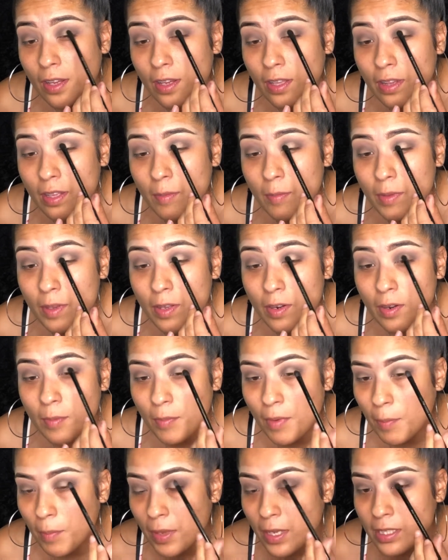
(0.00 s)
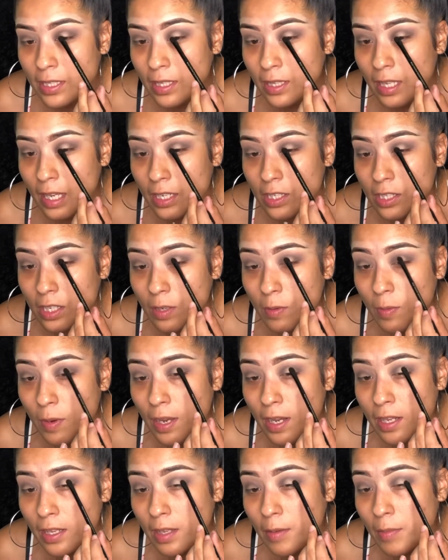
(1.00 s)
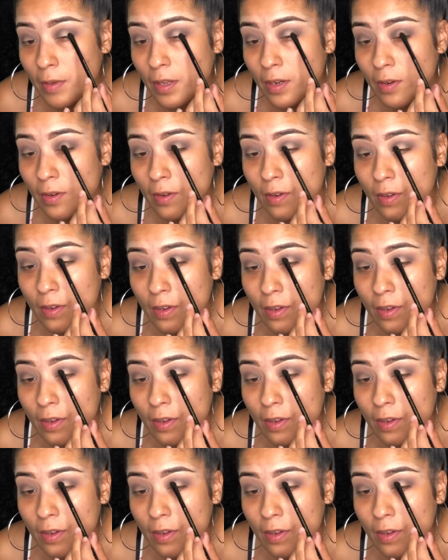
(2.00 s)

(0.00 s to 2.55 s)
in the middle. I'm placing that shade right in the middle.